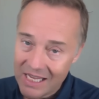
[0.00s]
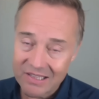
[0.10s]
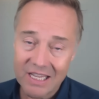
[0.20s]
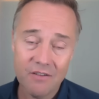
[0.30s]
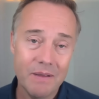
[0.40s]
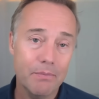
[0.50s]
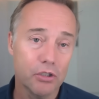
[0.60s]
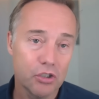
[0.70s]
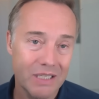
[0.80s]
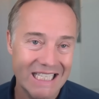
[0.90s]
instead of
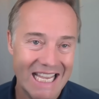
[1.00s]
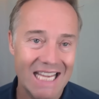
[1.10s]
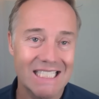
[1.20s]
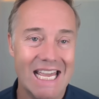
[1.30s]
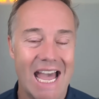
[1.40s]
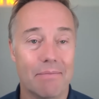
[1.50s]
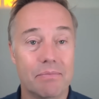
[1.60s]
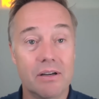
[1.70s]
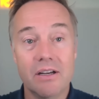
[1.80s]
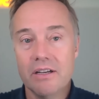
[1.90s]
people doing the end
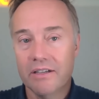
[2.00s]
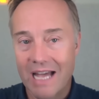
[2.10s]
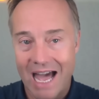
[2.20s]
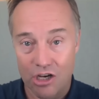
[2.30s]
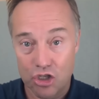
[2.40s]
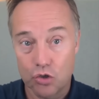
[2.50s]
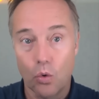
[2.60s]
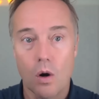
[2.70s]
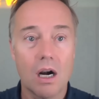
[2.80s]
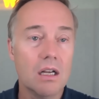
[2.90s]
cap at a
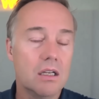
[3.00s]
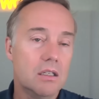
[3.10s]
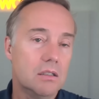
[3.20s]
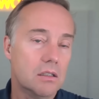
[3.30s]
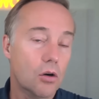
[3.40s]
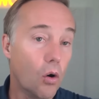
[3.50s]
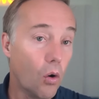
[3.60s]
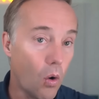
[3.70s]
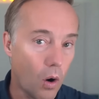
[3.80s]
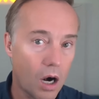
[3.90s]
store
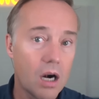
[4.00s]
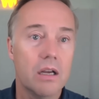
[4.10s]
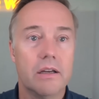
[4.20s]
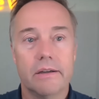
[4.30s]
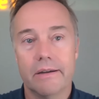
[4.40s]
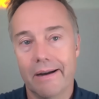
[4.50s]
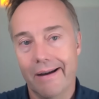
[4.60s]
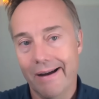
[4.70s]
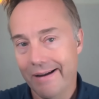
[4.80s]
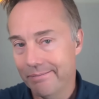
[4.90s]
or
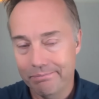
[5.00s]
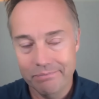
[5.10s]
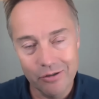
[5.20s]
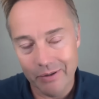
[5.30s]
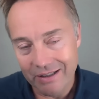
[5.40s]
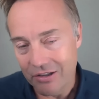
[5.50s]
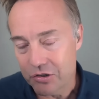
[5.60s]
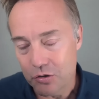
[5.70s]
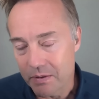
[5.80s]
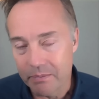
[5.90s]
uh, doing
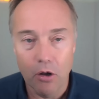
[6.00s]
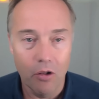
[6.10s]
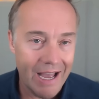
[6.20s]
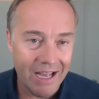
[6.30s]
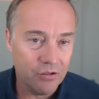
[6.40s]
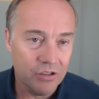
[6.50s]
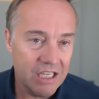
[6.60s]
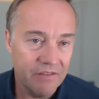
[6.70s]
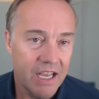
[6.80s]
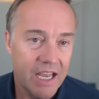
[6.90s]
the Super Bowl ads or
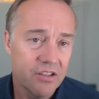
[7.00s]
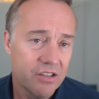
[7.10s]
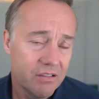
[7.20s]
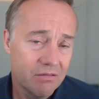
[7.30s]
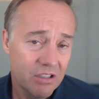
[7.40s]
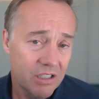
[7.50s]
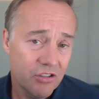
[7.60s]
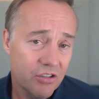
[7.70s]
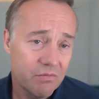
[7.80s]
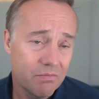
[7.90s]
TV ads, you
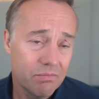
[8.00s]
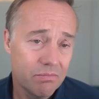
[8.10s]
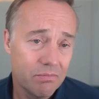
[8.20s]
know, just